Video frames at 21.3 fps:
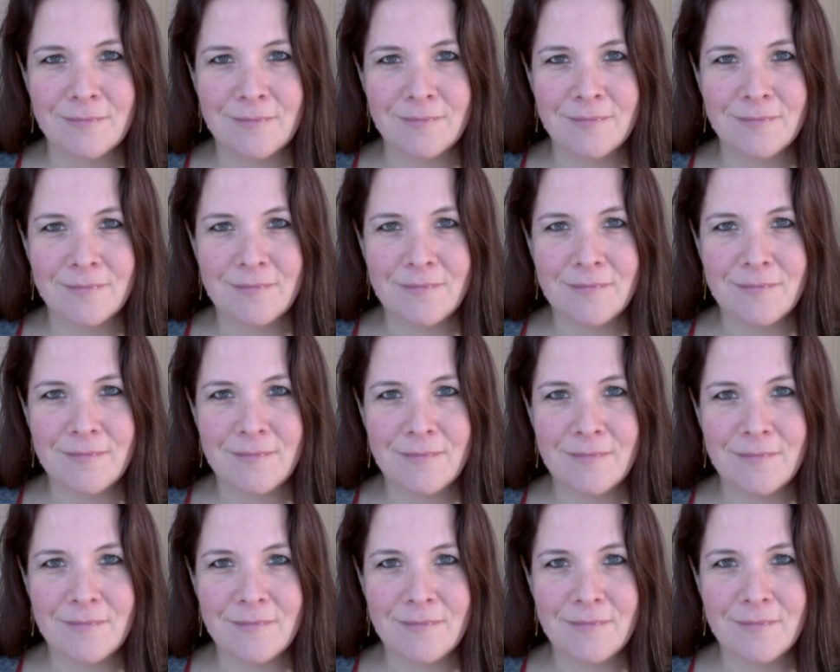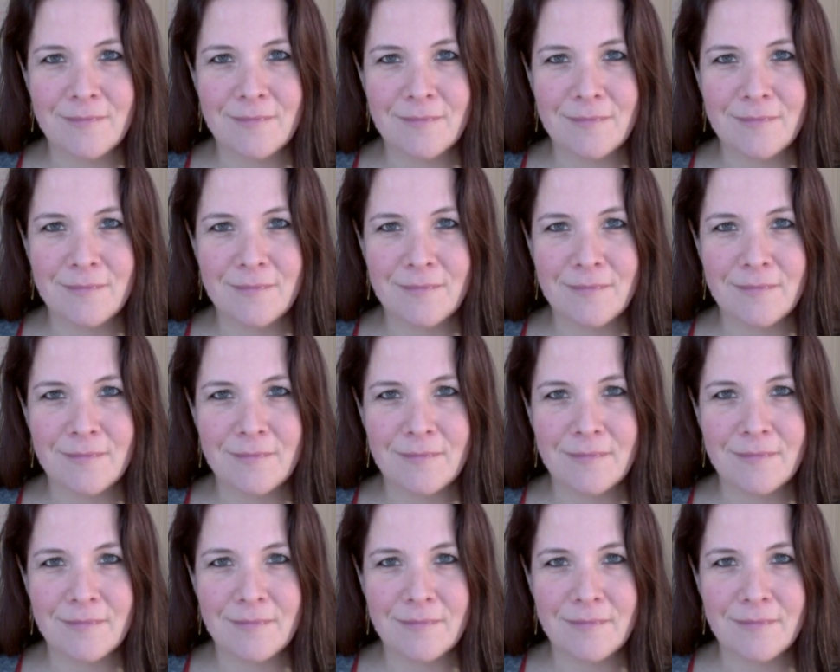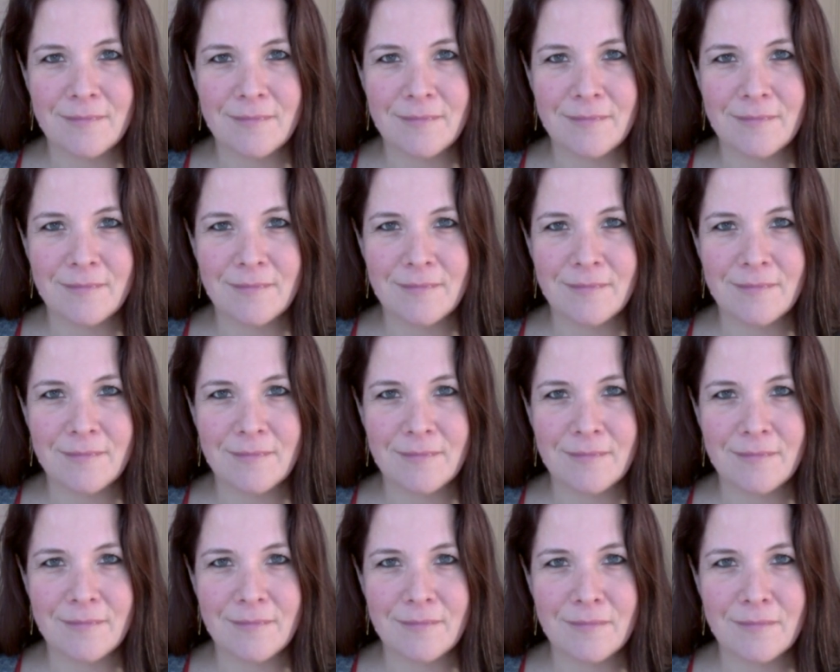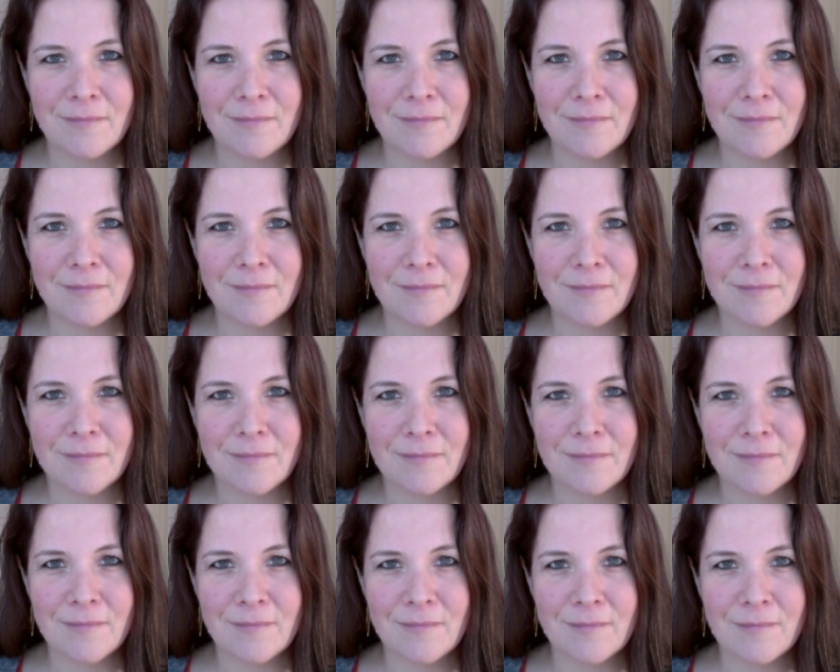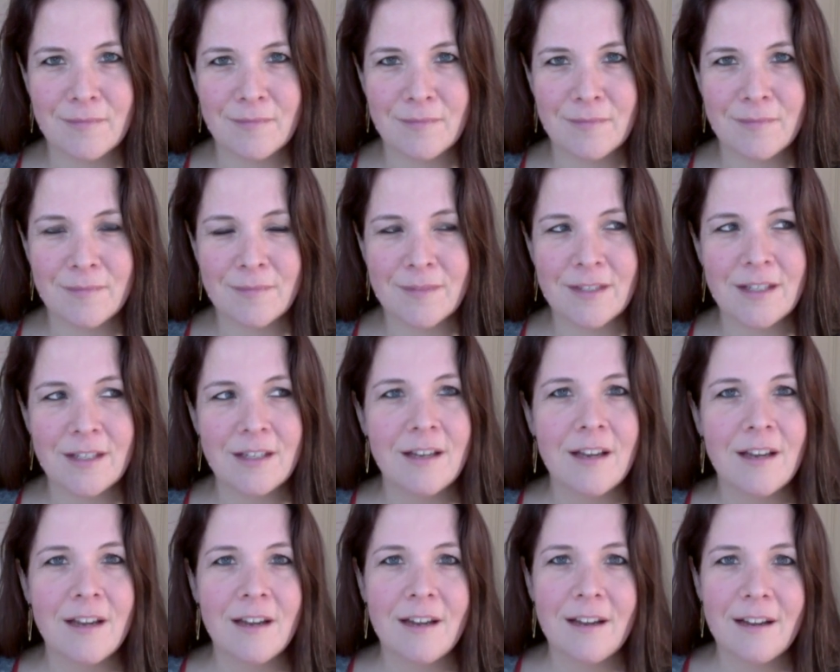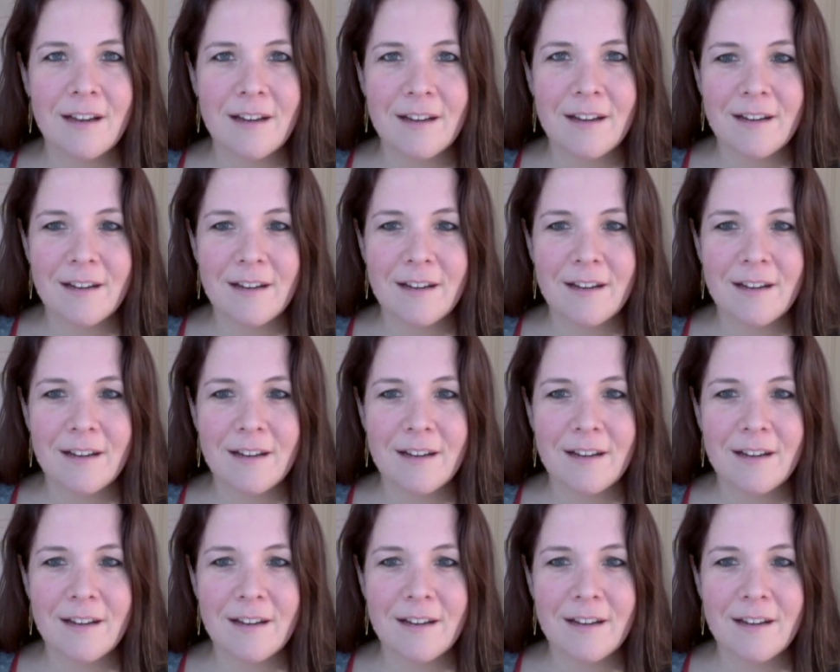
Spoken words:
This person isn't speaking.